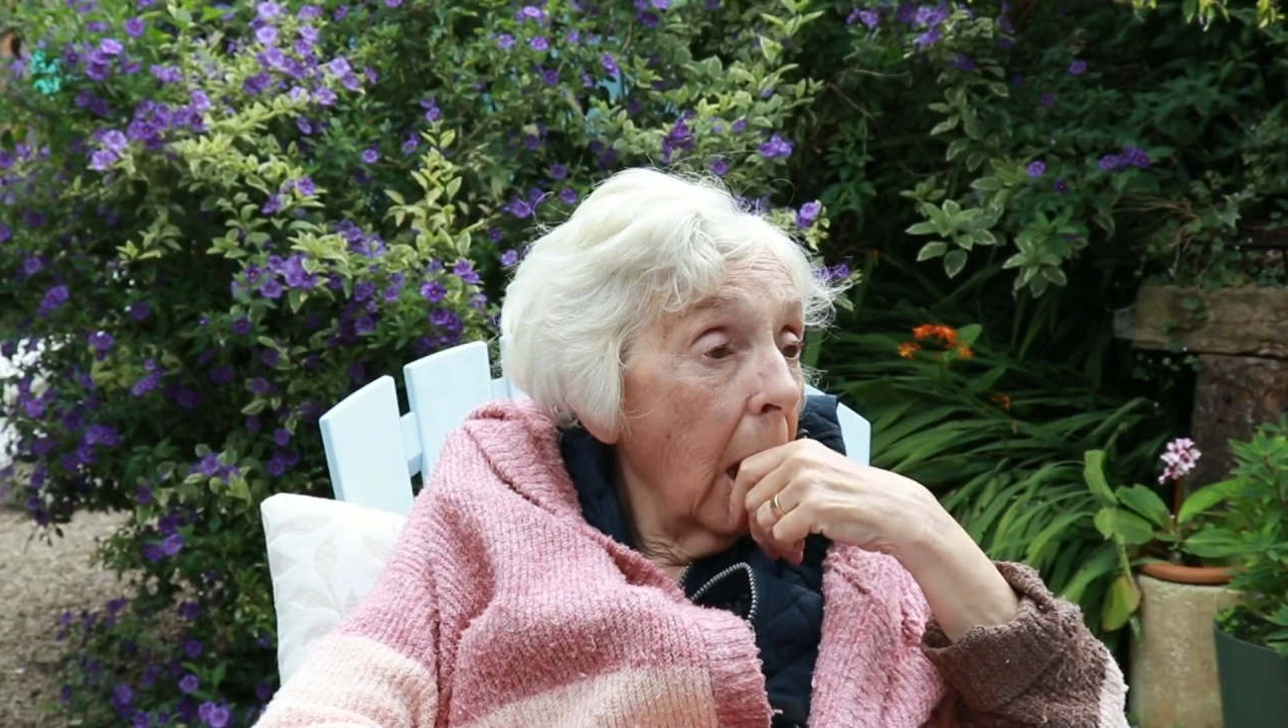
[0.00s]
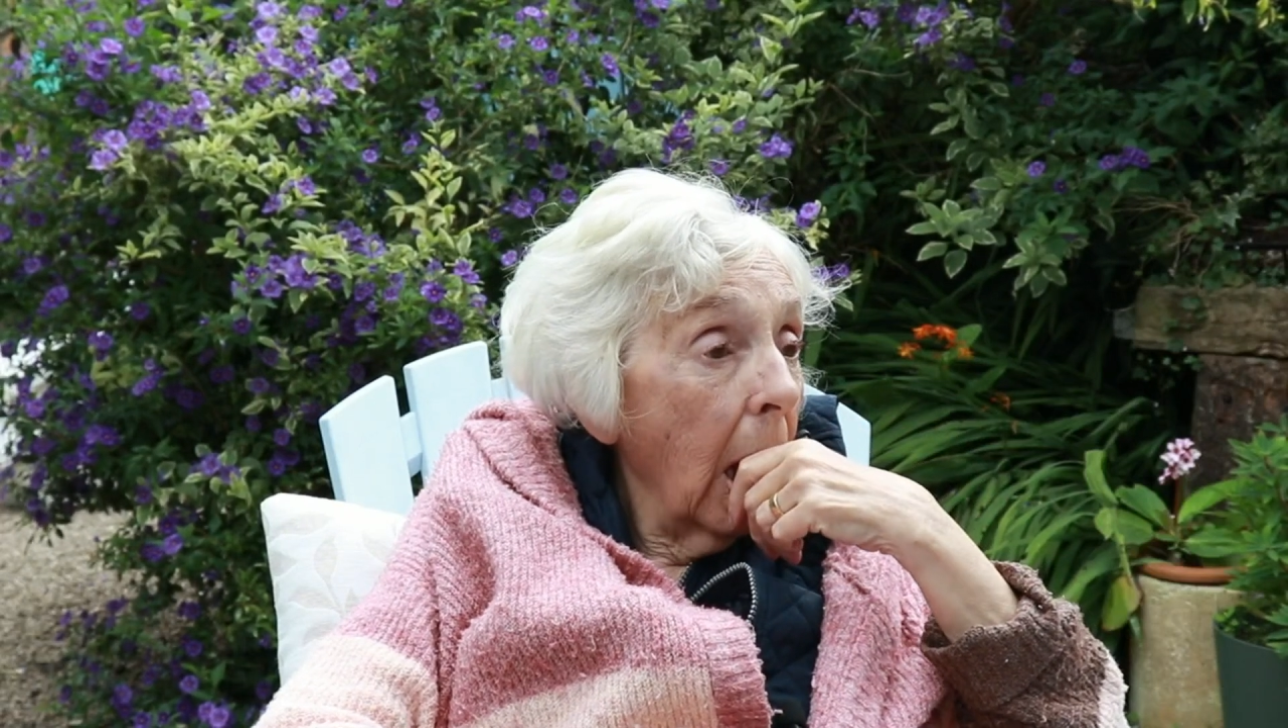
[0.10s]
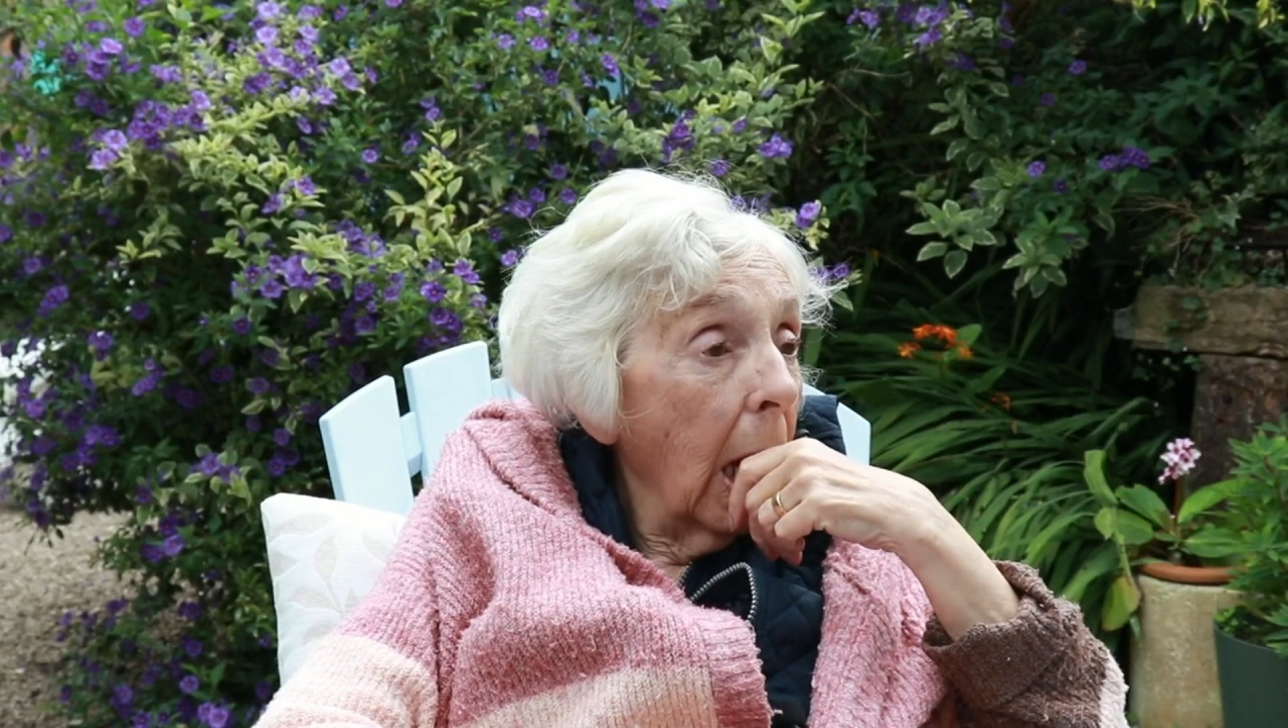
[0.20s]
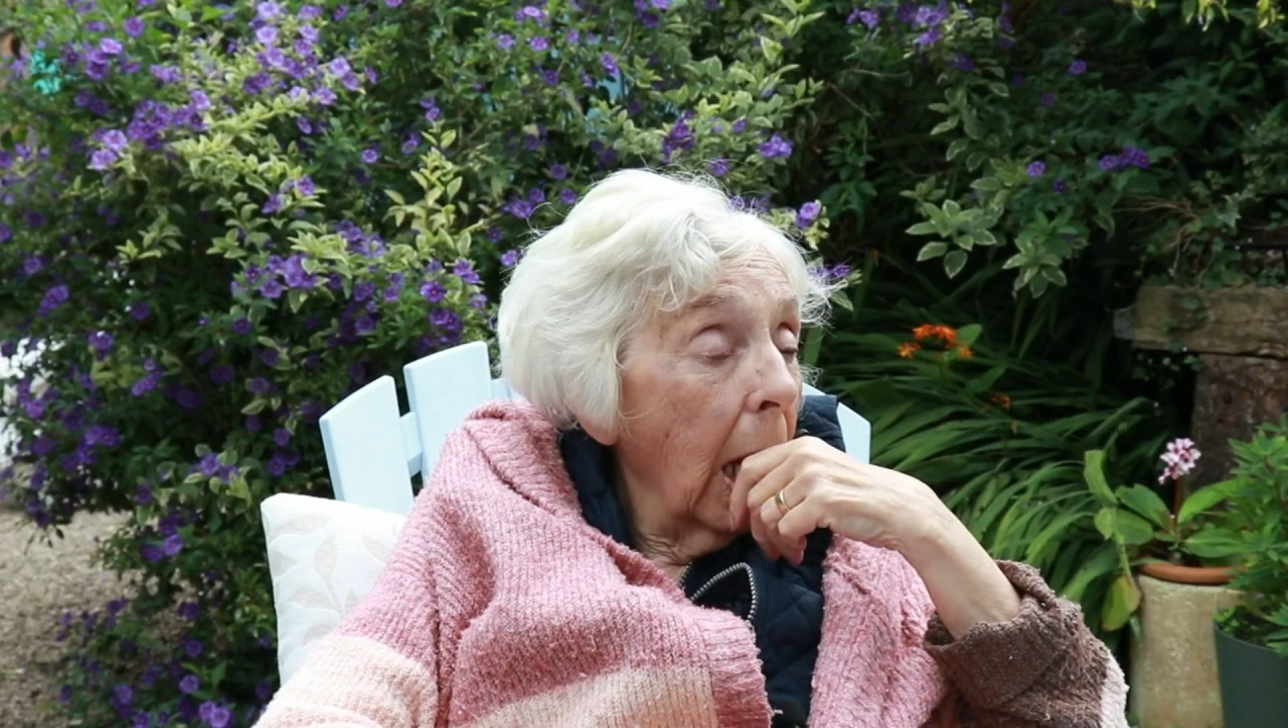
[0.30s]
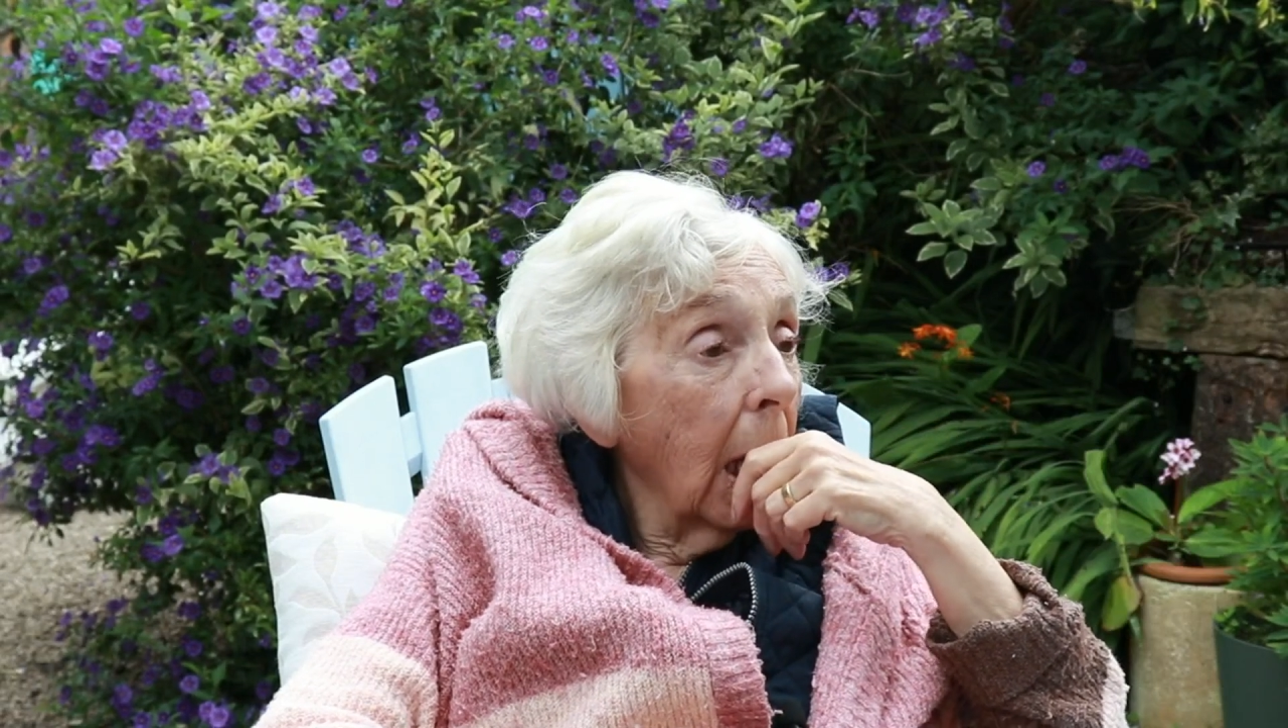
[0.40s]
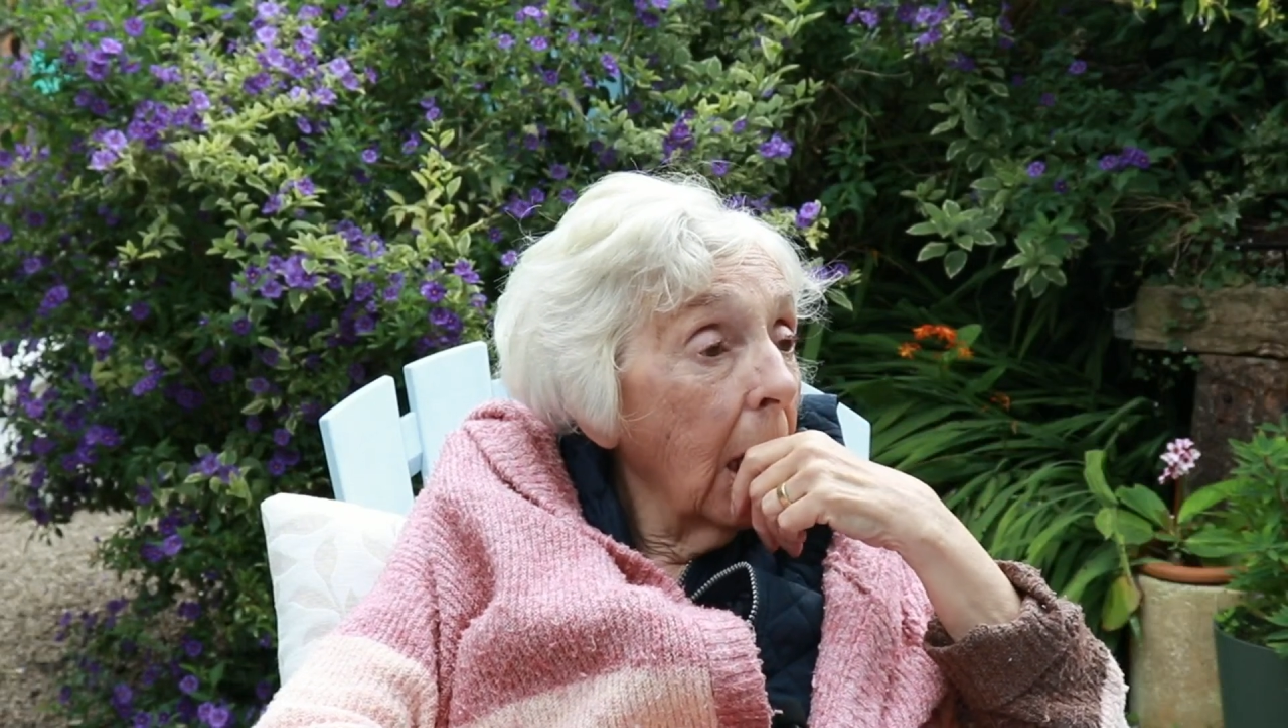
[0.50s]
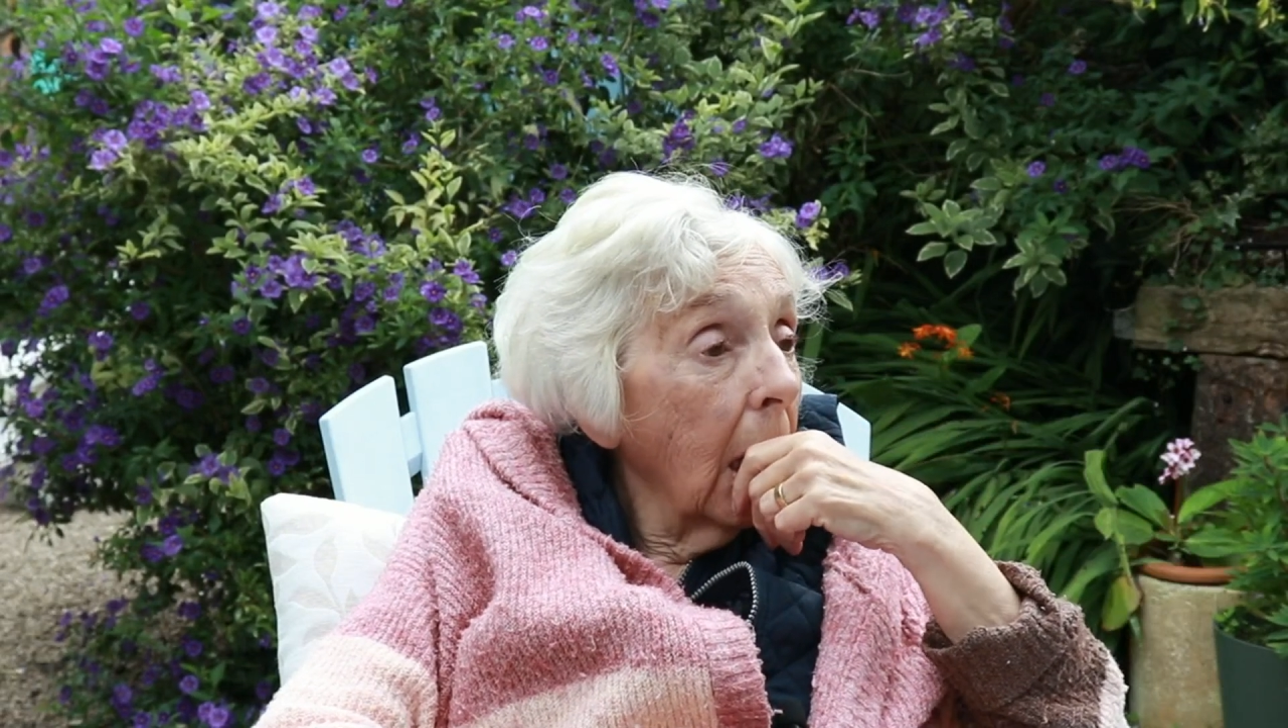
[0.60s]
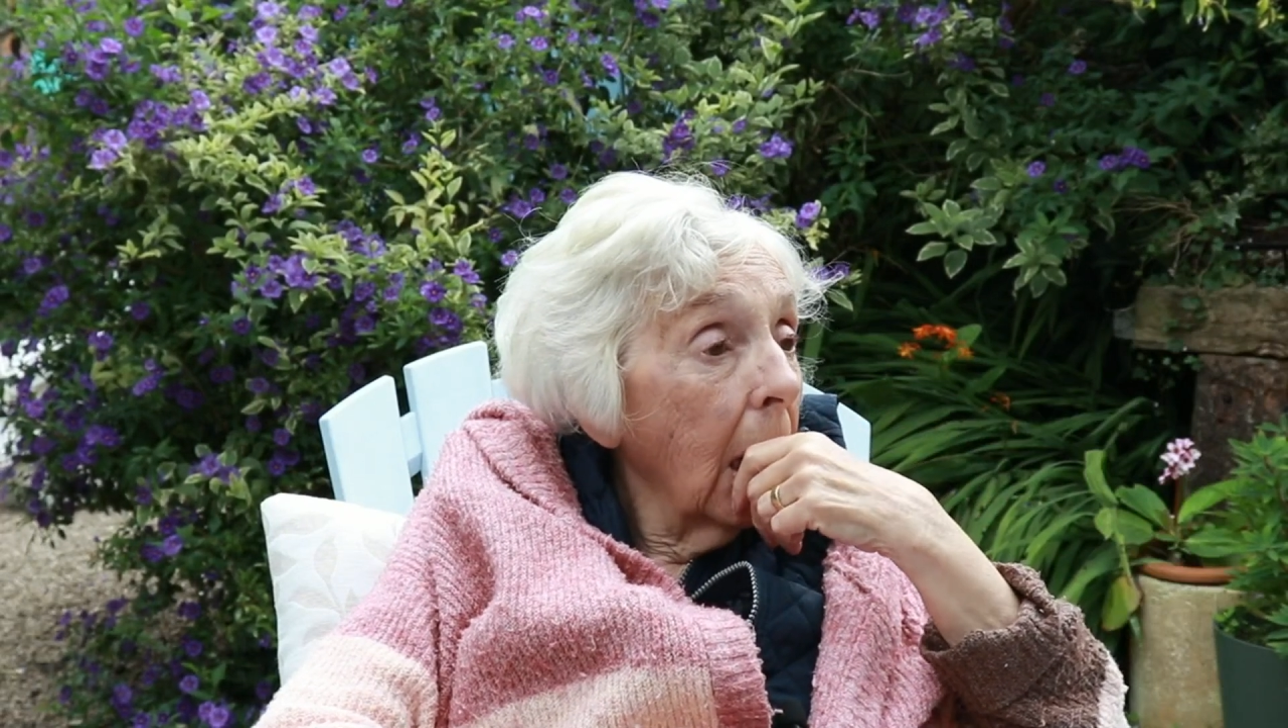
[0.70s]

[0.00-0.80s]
she's spoken